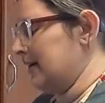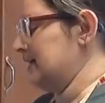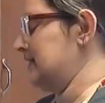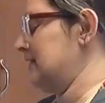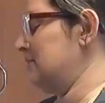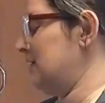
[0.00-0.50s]

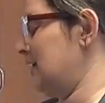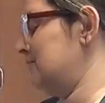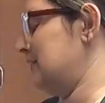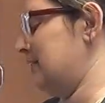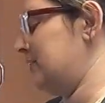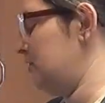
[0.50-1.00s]
And
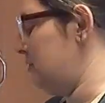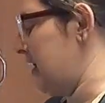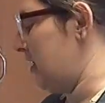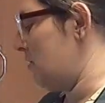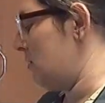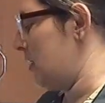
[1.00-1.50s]
sometimes I do
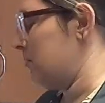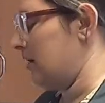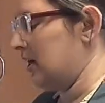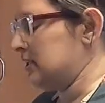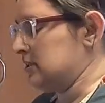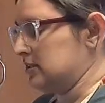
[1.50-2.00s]
make a big
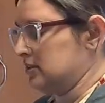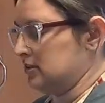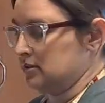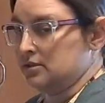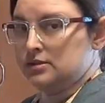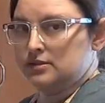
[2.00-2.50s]
box.
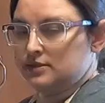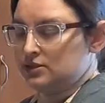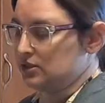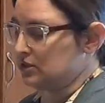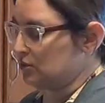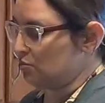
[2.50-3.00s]

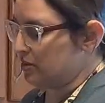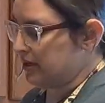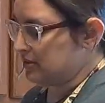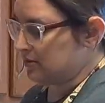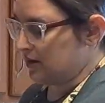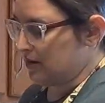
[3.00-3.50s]
It just
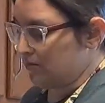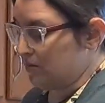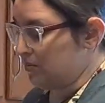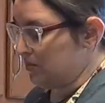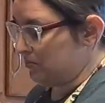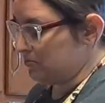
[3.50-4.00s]
depends on how
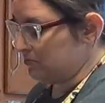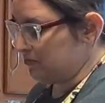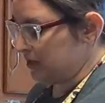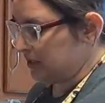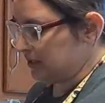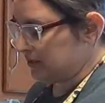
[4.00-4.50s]
many people I'm
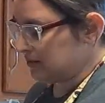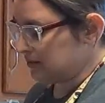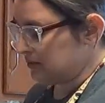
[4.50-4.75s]
feeding.